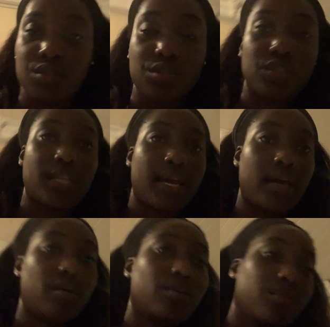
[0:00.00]
to
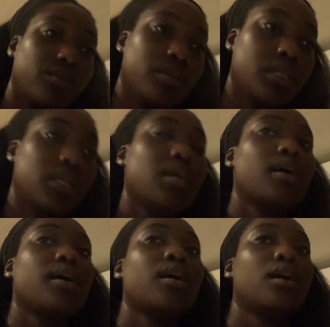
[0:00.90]
now
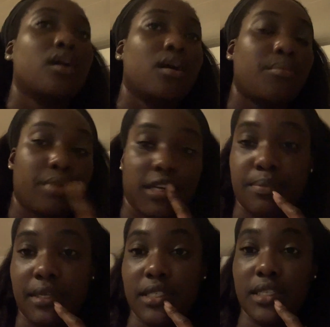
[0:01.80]
brush
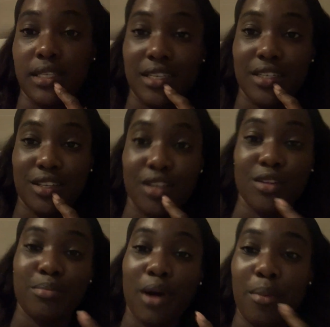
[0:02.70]
my teeth because I'll
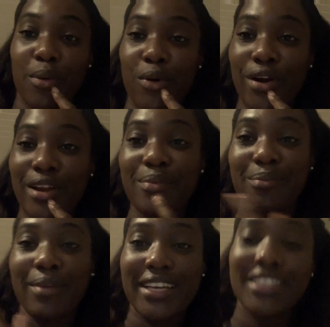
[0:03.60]
put popcorn
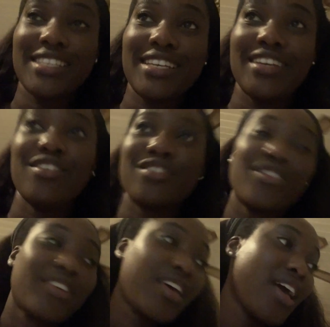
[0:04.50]
in my tea.
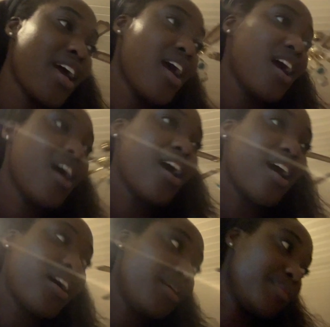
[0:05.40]

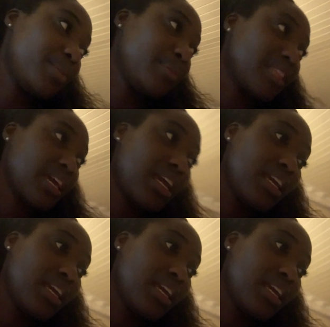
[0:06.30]
I'm gonna put the